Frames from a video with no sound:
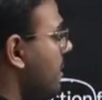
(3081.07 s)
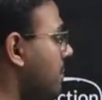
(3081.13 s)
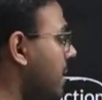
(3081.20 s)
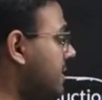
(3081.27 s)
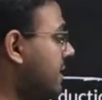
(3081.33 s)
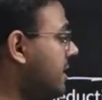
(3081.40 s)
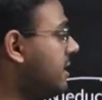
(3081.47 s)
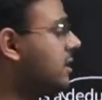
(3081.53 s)

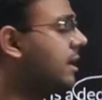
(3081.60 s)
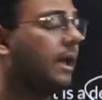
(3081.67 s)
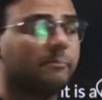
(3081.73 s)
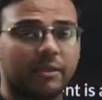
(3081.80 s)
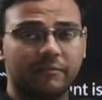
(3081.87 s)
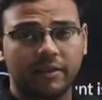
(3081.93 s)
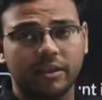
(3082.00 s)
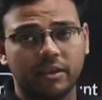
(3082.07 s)
basically I
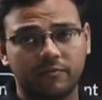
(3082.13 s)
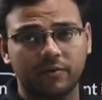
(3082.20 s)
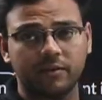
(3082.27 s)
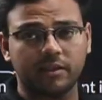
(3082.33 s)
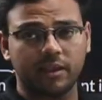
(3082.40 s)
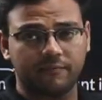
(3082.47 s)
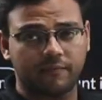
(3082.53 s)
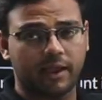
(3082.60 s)
am giving,
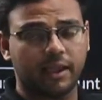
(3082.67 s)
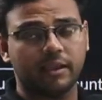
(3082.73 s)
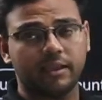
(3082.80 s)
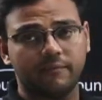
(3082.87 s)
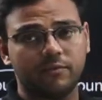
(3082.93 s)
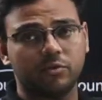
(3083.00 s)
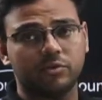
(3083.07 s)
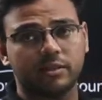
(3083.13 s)
if I
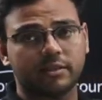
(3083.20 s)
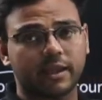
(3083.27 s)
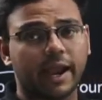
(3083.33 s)
give you this